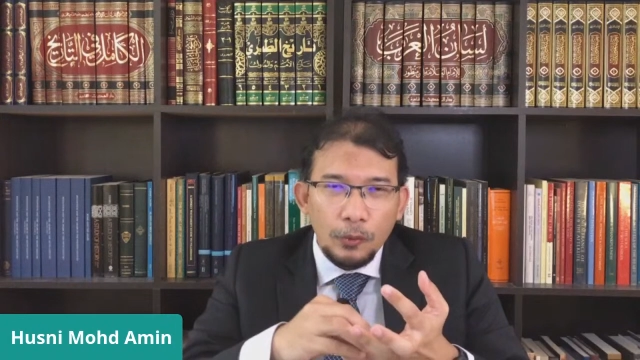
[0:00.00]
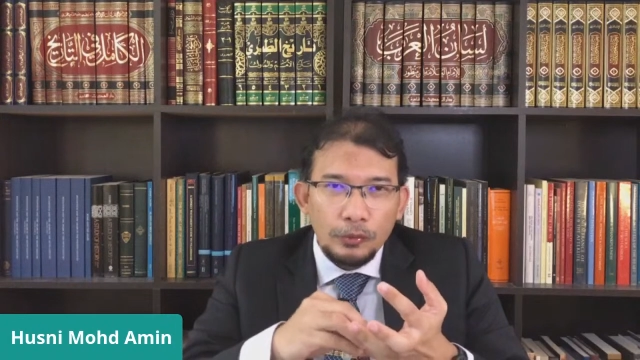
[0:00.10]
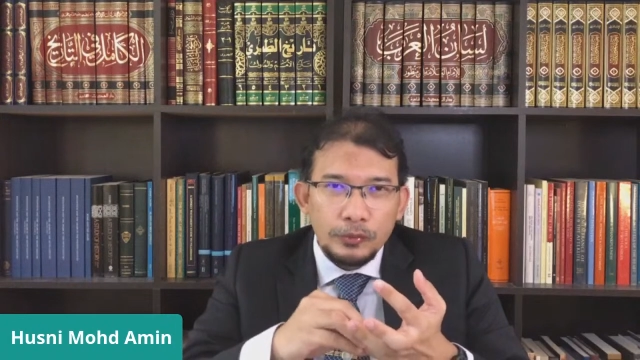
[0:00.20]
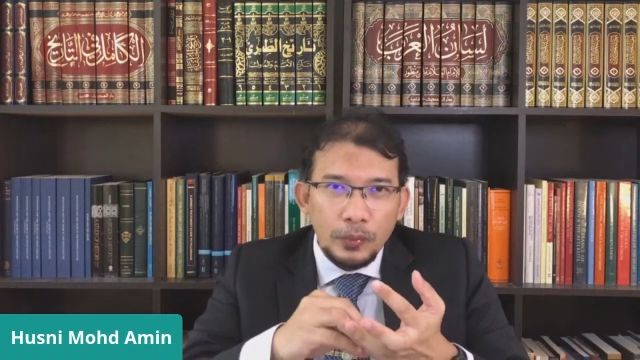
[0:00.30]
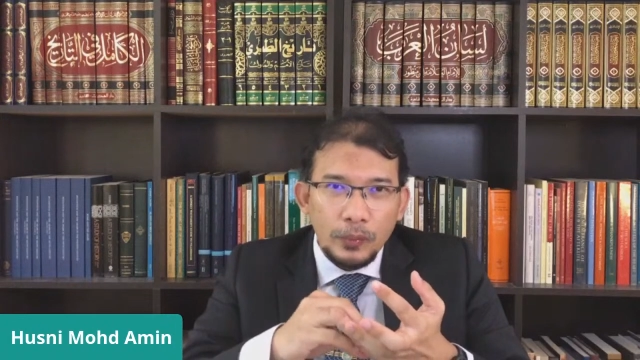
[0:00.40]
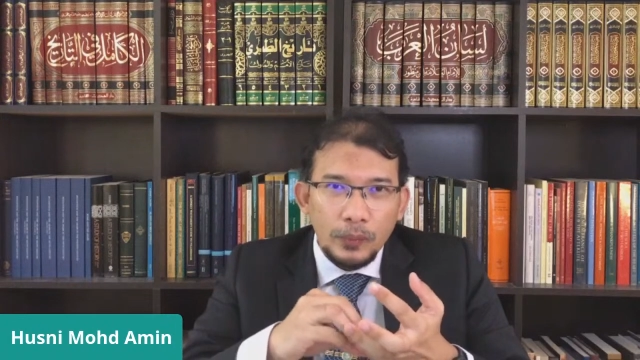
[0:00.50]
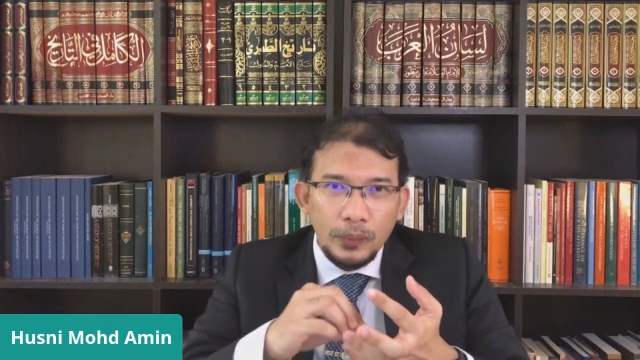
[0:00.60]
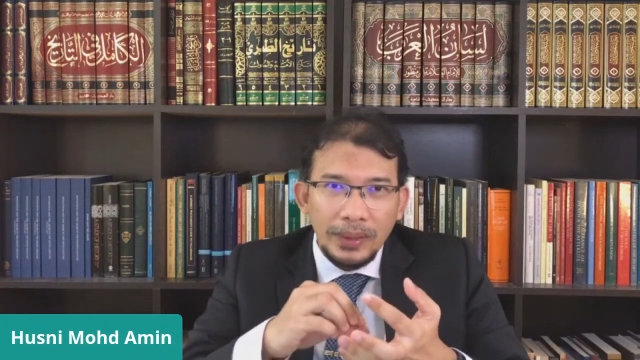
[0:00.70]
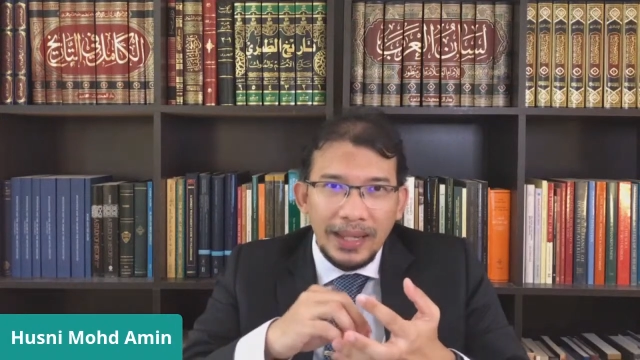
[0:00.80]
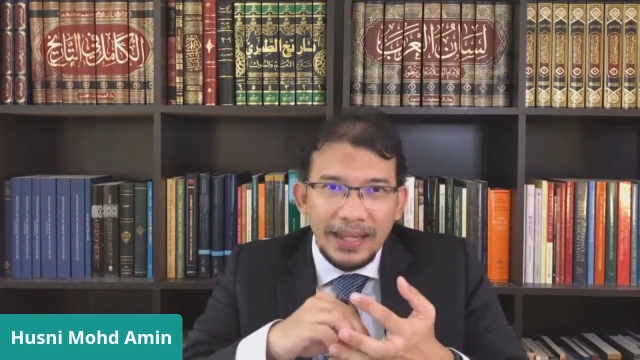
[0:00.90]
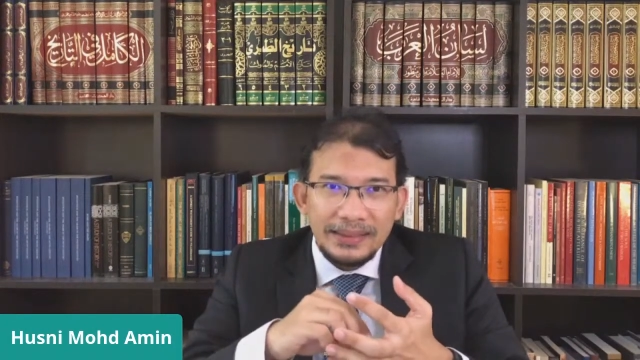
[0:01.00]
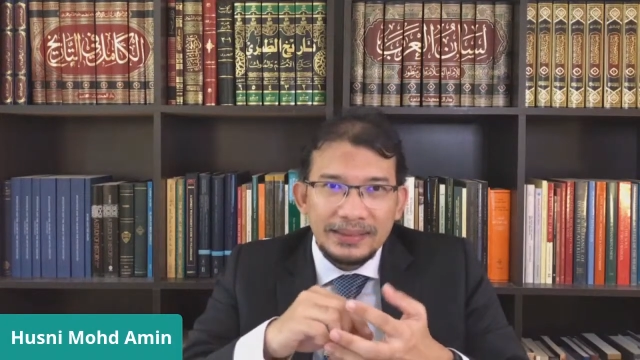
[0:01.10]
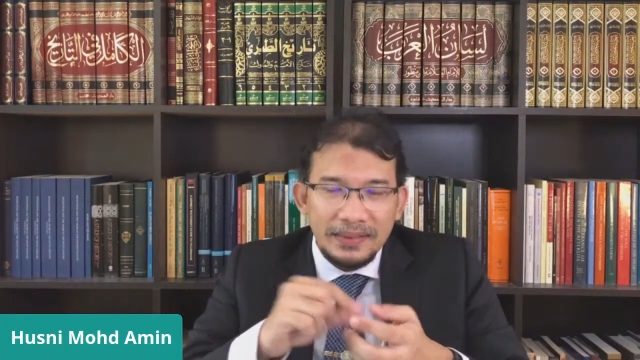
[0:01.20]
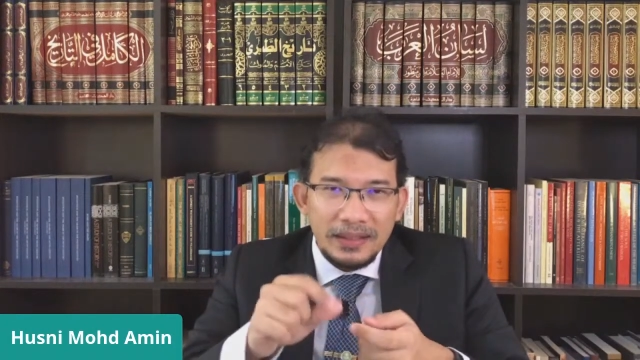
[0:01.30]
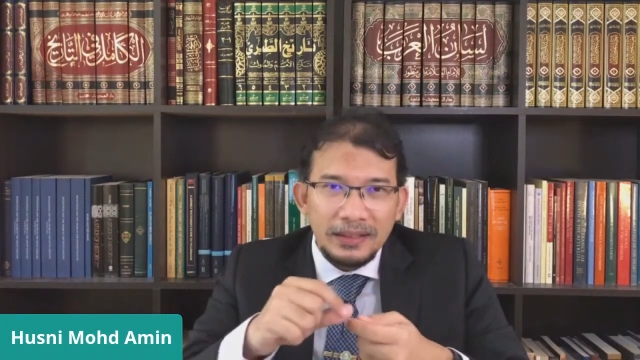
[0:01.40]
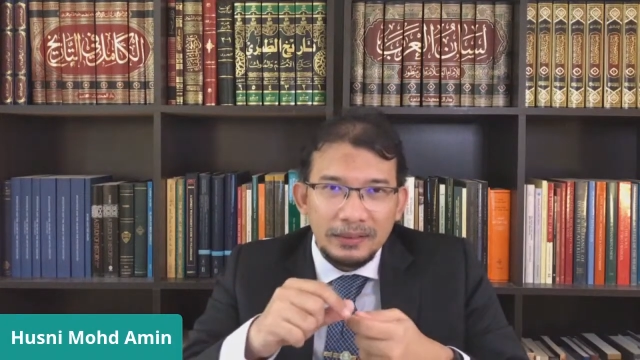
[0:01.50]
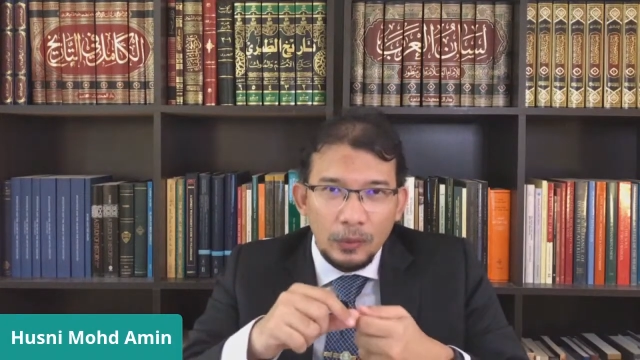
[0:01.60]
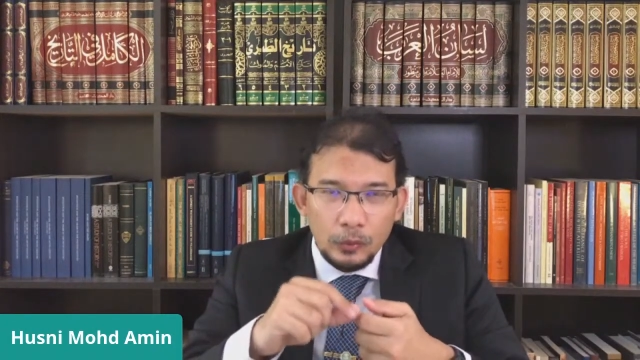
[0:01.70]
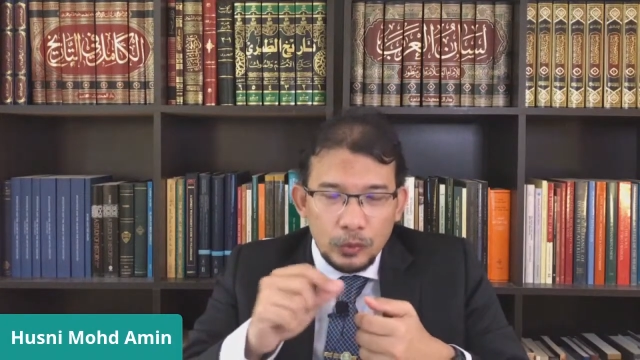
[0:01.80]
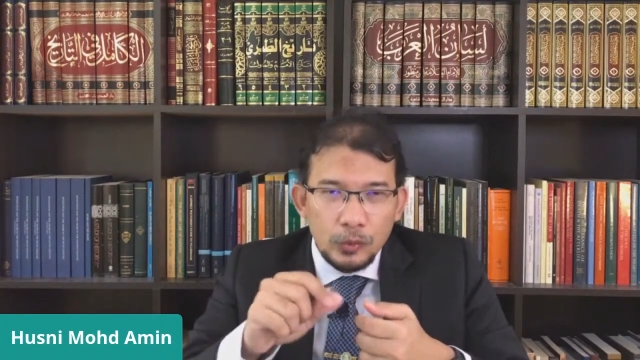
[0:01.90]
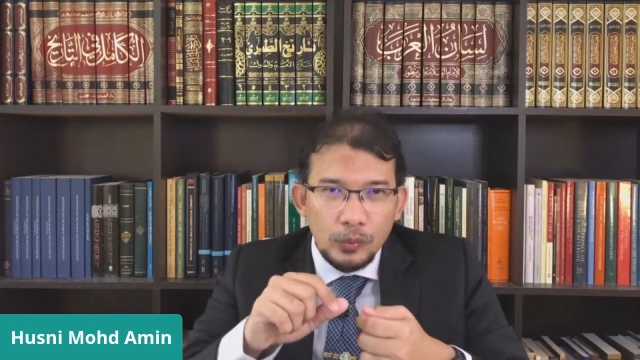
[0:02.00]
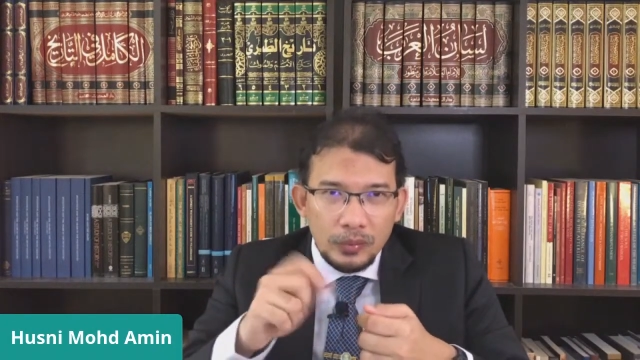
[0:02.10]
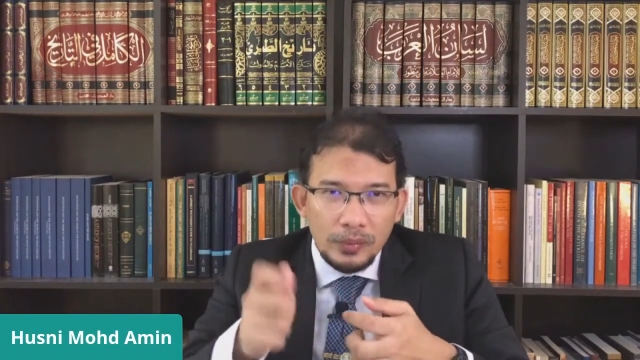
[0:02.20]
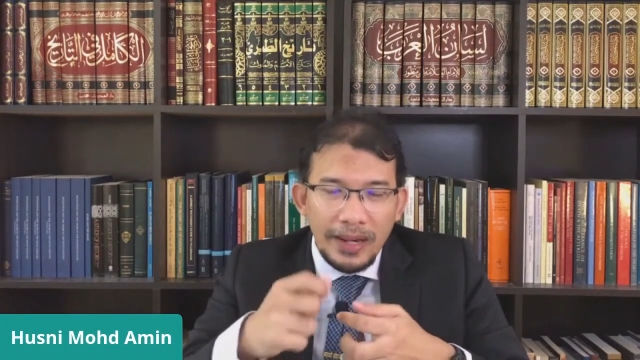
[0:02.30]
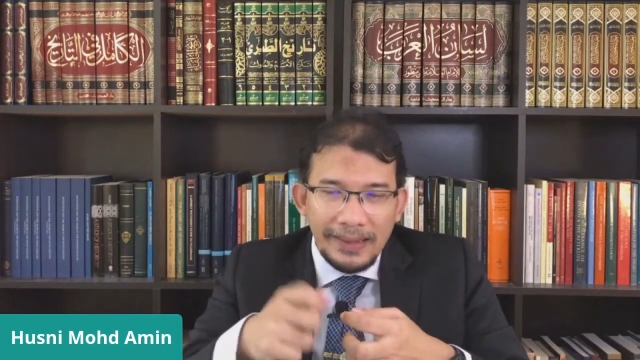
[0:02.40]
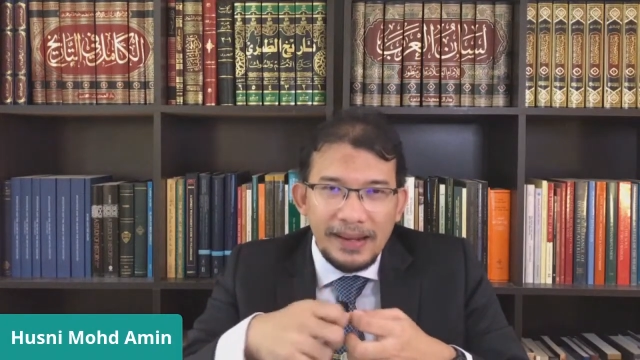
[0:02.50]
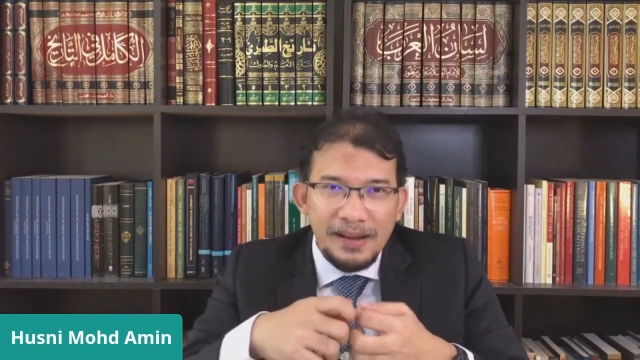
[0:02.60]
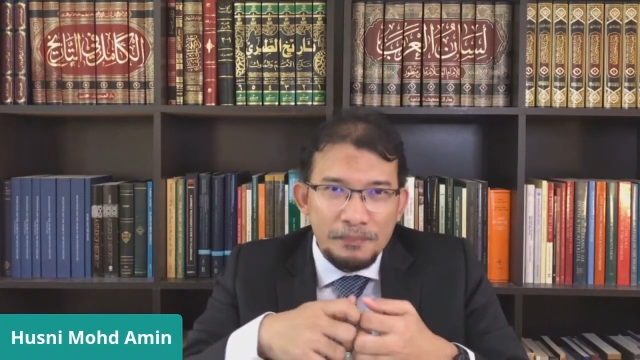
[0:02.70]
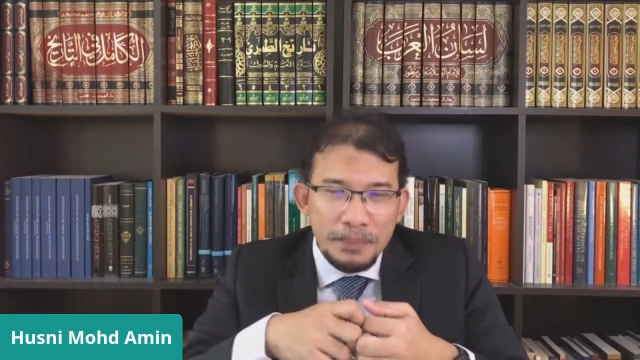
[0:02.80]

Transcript: also has a thing or two to write